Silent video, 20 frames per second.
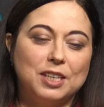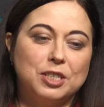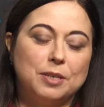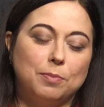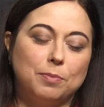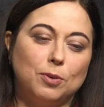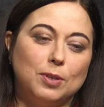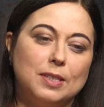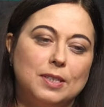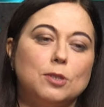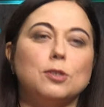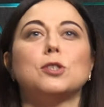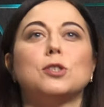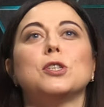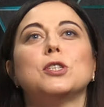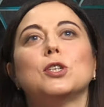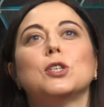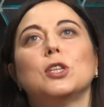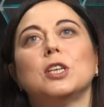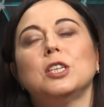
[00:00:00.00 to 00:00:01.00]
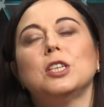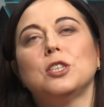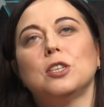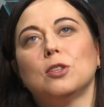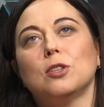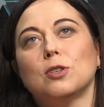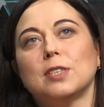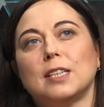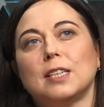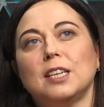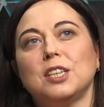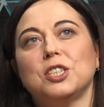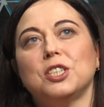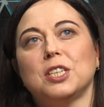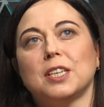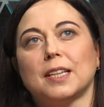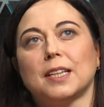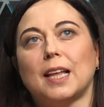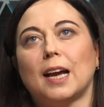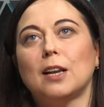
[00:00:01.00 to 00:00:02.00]
way to do it is to
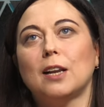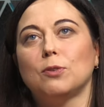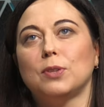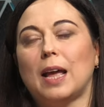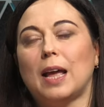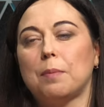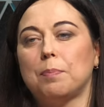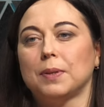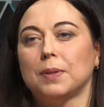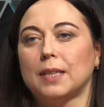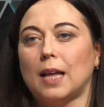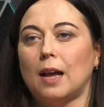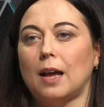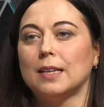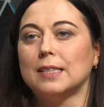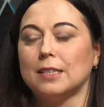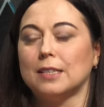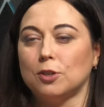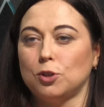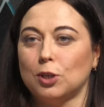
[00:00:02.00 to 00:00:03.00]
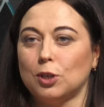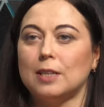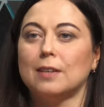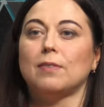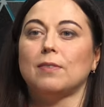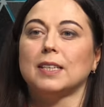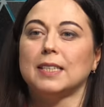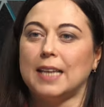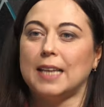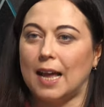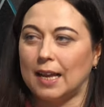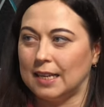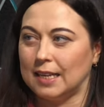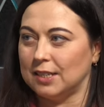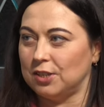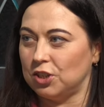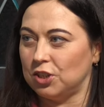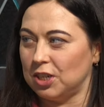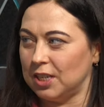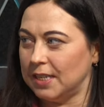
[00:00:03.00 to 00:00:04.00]
observe the cities.
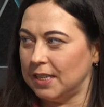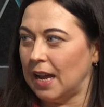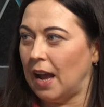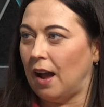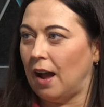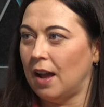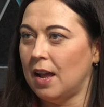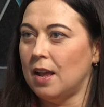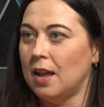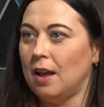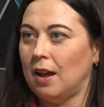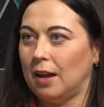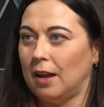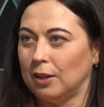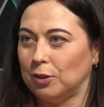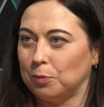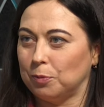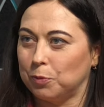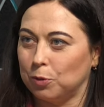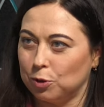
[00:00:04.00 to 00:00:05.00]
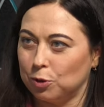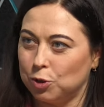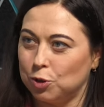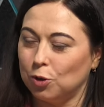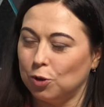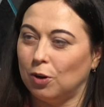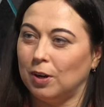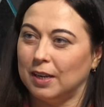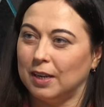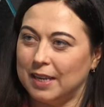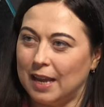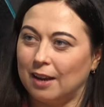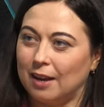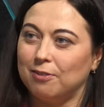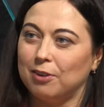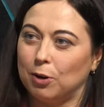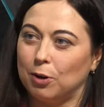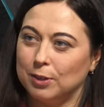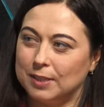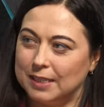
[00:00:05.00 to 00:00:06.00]
When we have surveys,
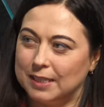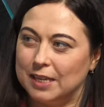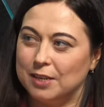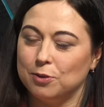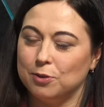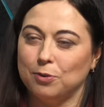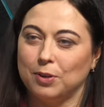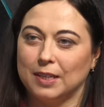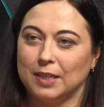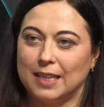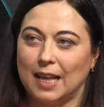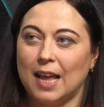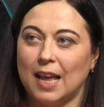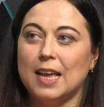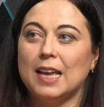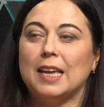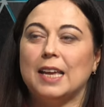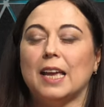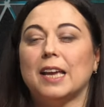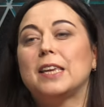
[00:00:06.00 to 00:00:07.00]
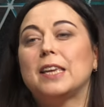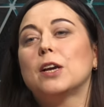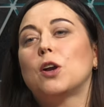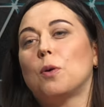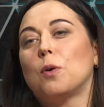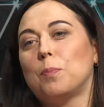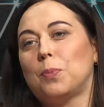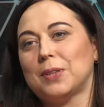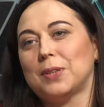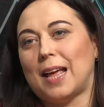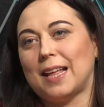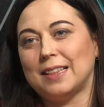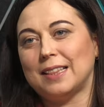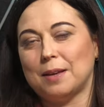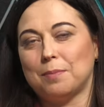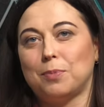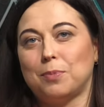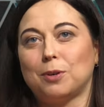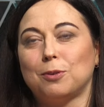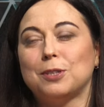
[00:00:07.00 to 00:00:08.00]
what is quality of life for you, for
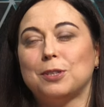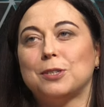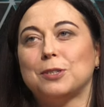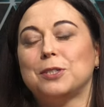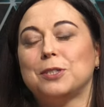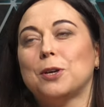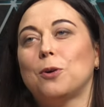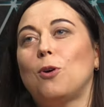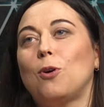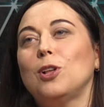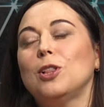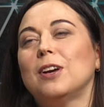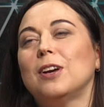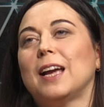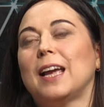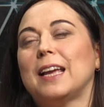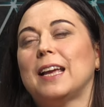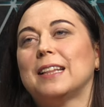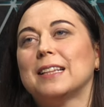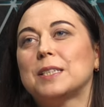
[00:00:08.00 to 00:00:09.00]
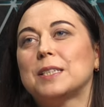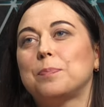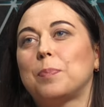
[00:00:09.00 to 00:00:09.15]
an average citizen?